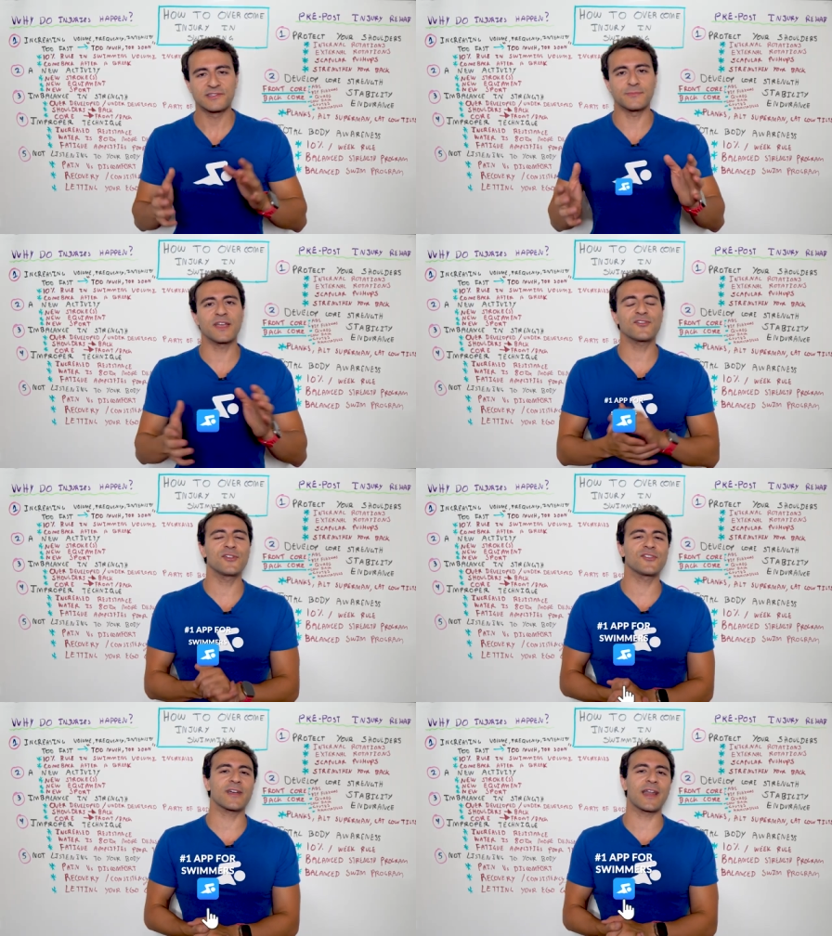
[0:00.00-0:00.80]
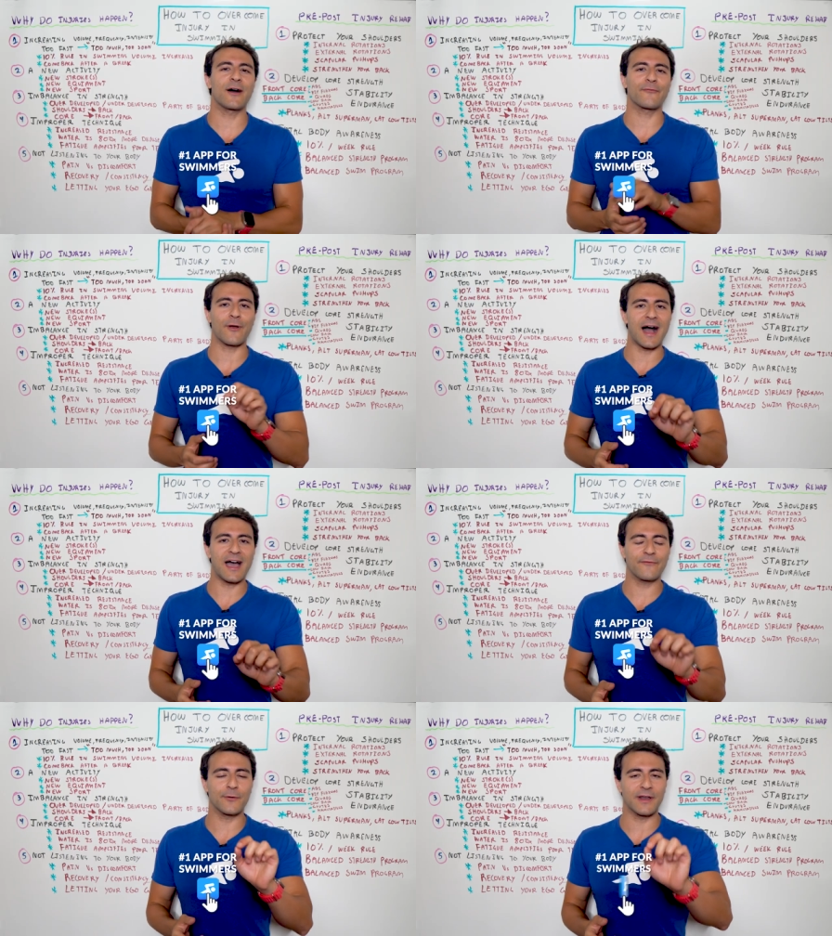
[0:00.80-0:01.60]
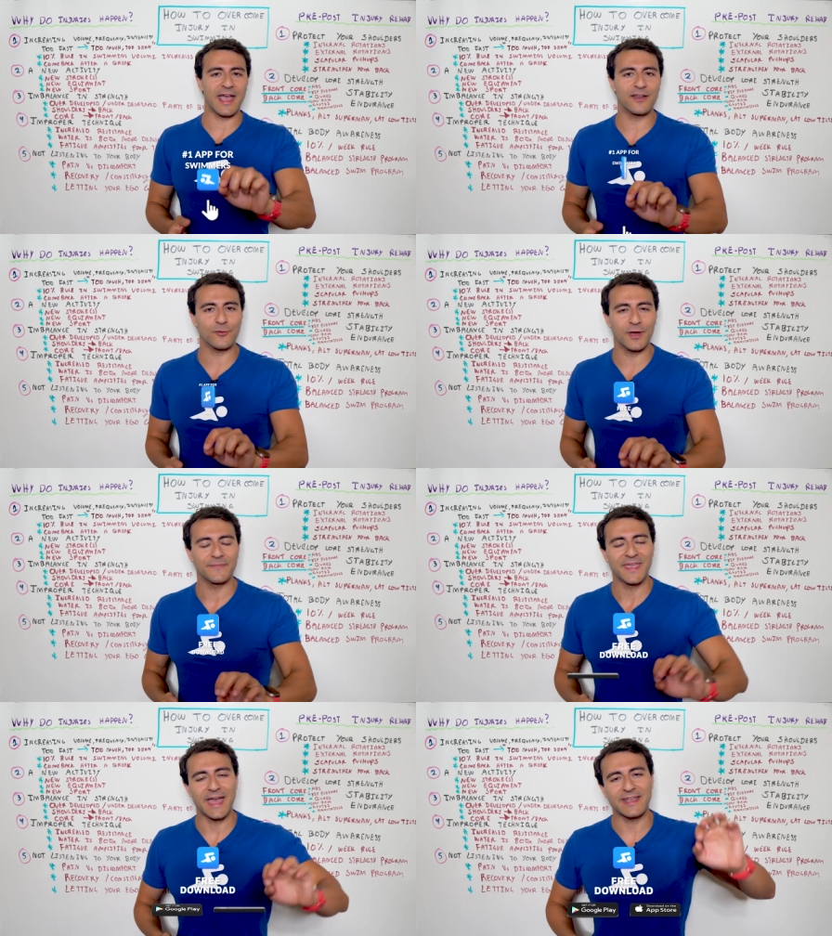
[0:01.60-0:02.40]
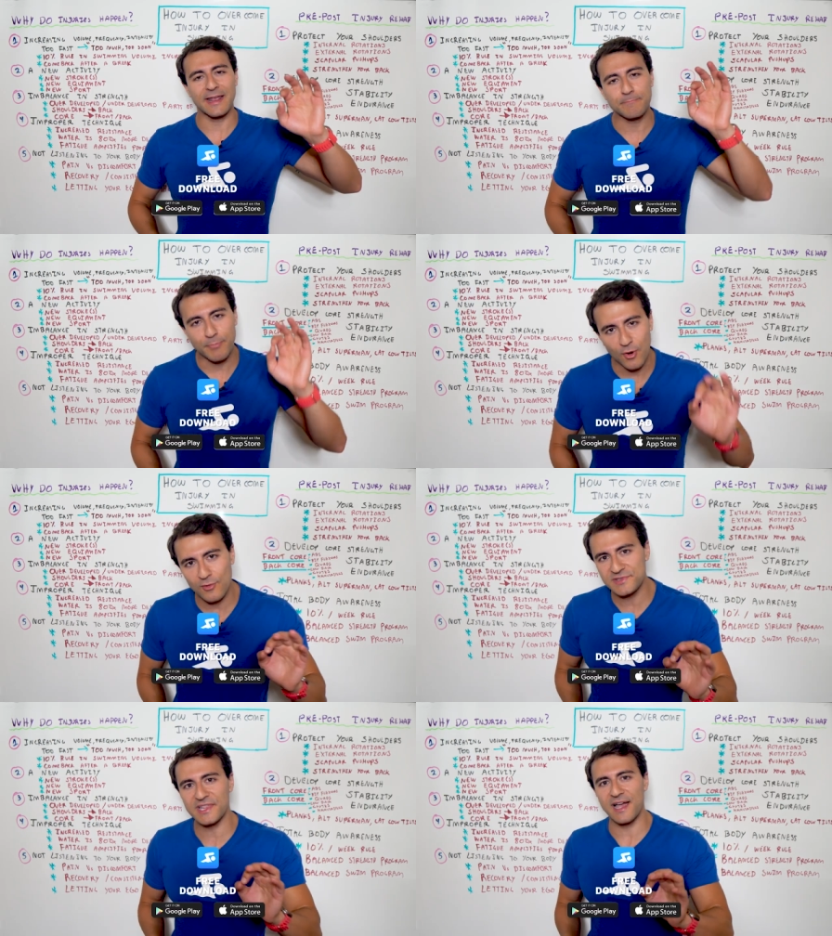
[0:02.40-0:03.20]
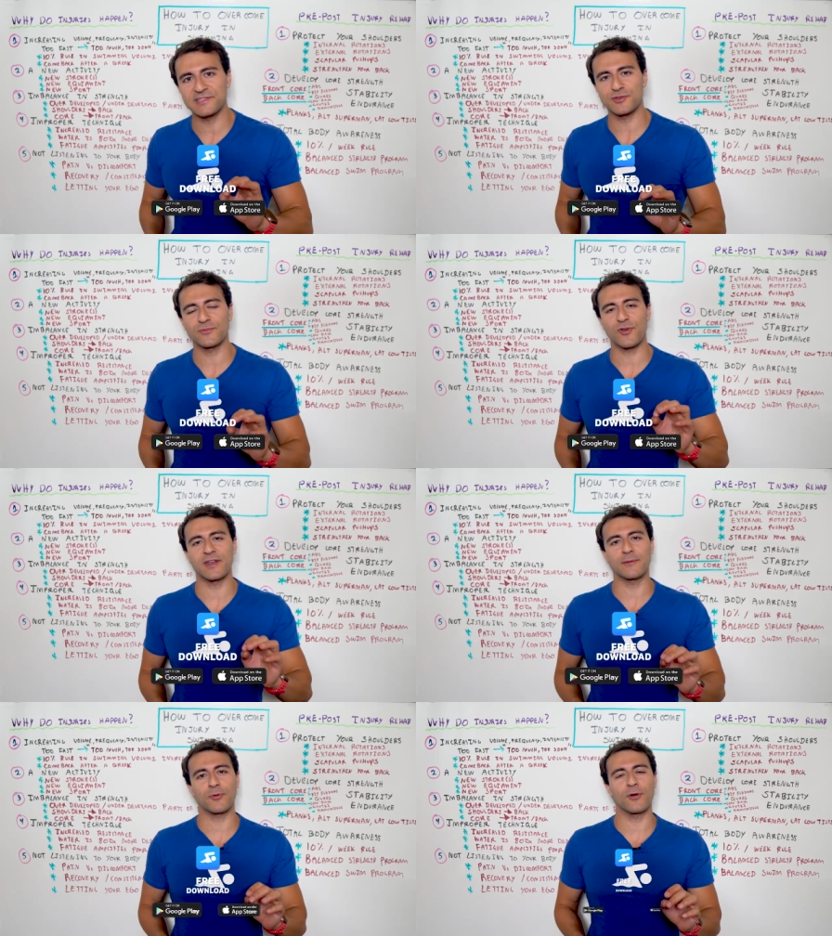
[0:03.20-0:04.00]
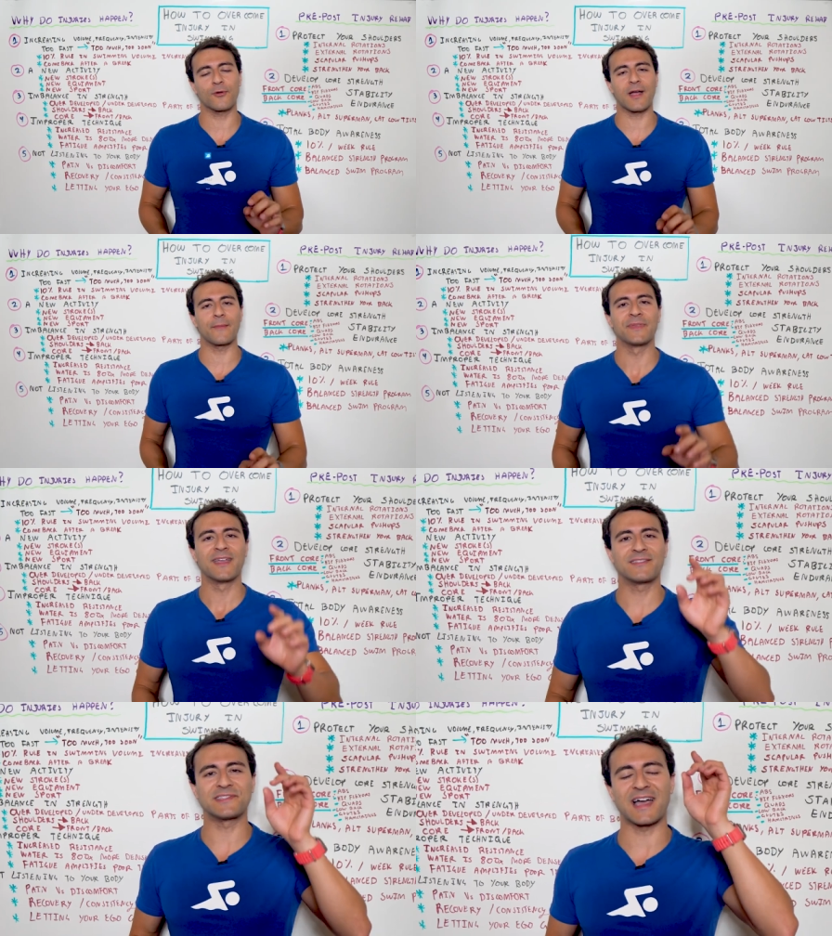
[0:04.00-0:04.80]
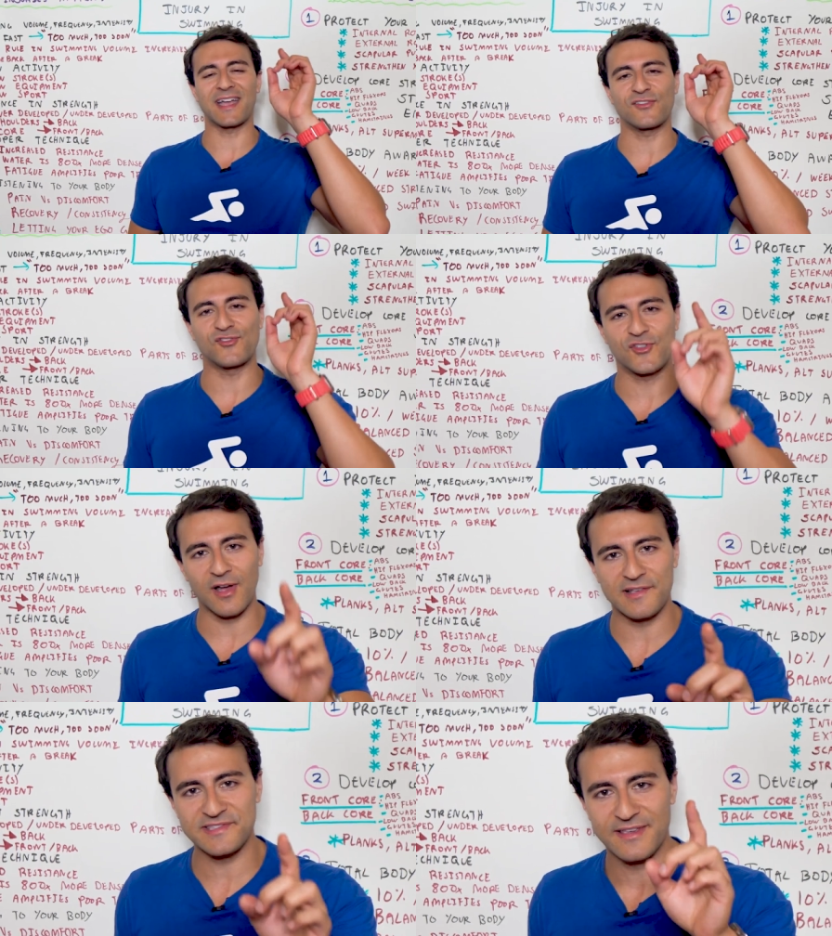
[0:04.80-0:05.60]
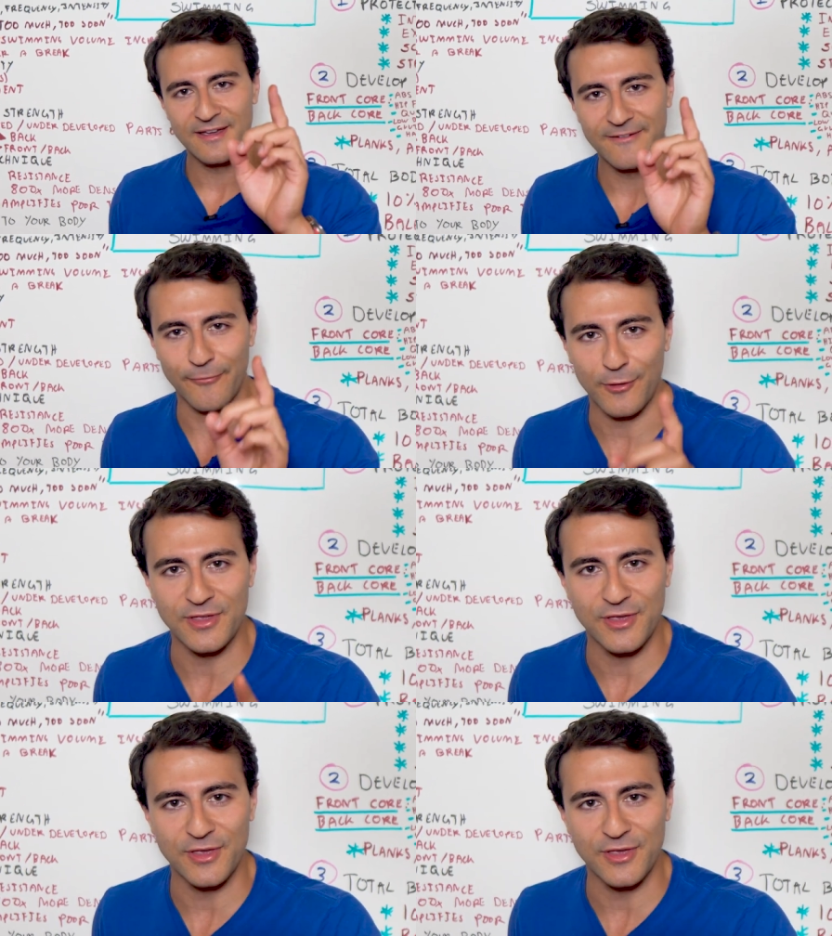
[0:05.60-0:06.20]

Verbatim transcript: So make sure you check it out for iPhone and Android and get a personalized swim training program designed just for